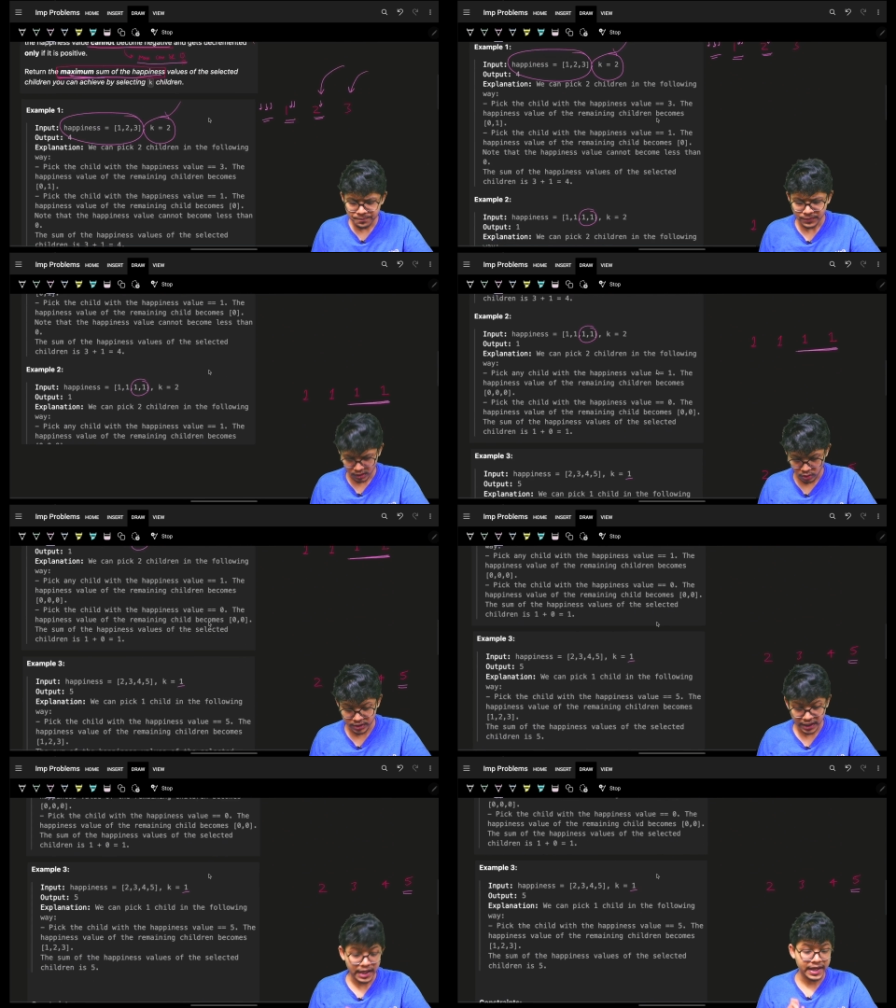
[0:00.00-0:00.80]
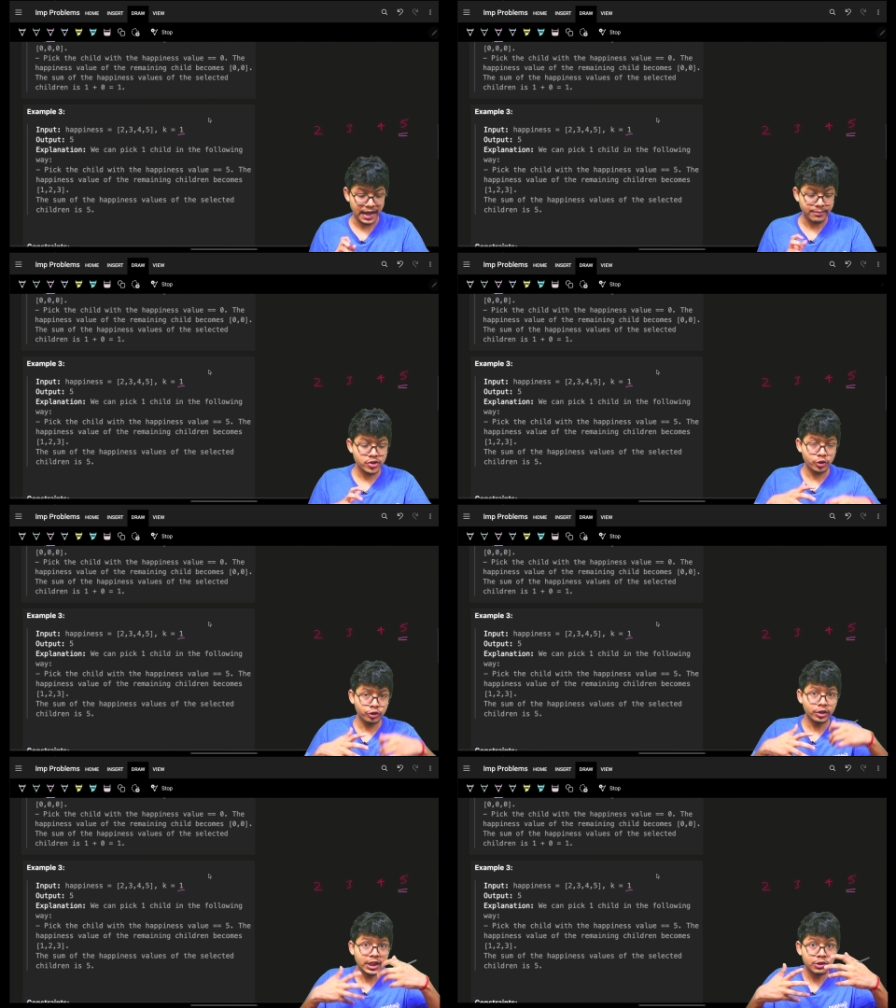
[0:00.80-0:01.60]
Okay, again I'm just showing
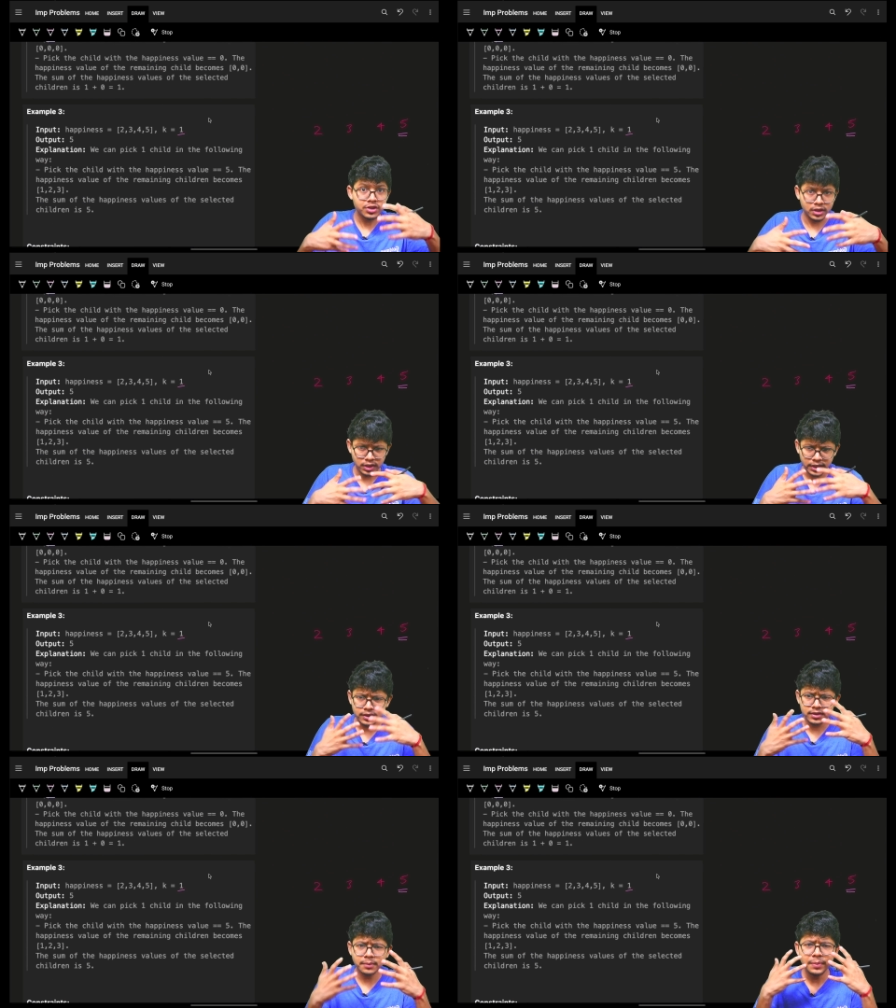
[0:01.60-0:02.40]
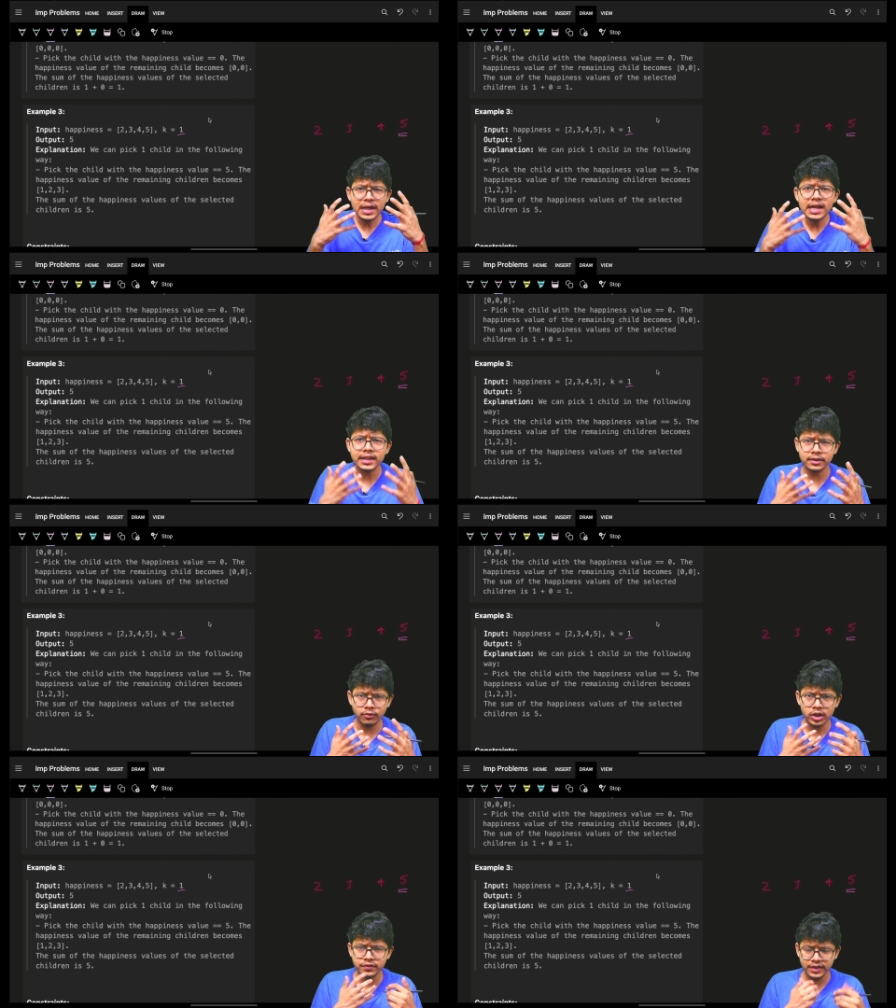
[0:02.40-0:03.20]
you intuition, like the build
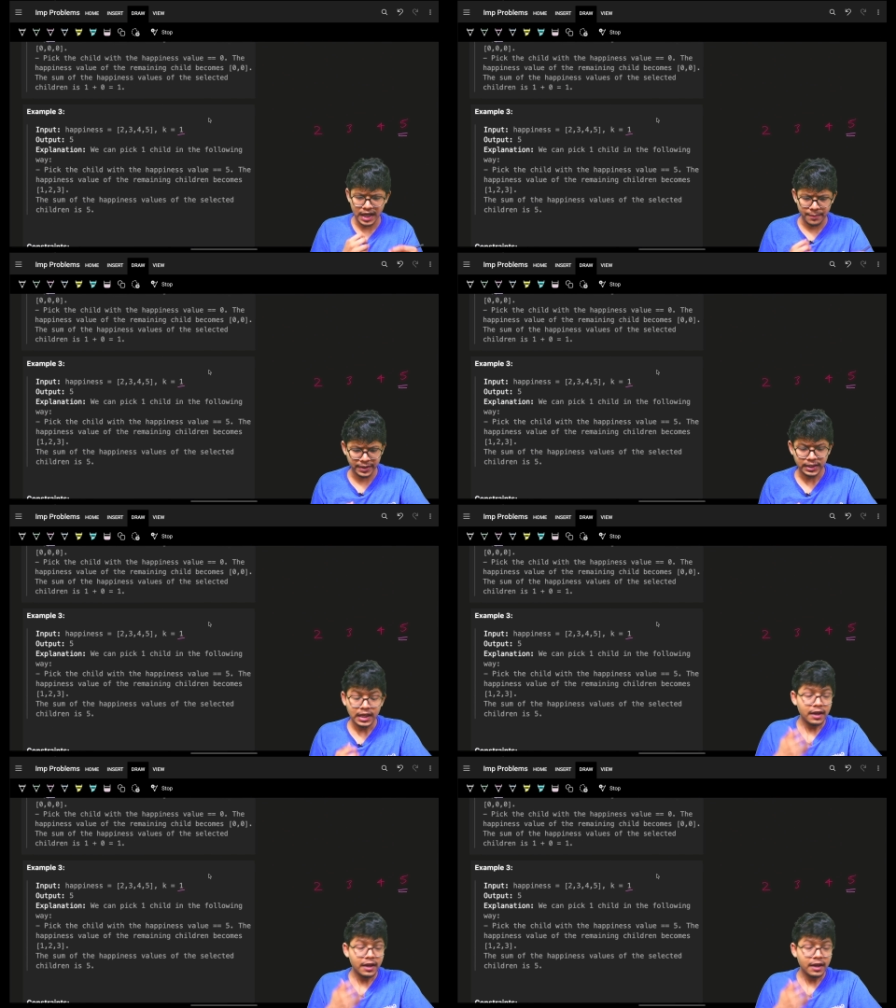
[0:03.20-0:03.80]
what we are having.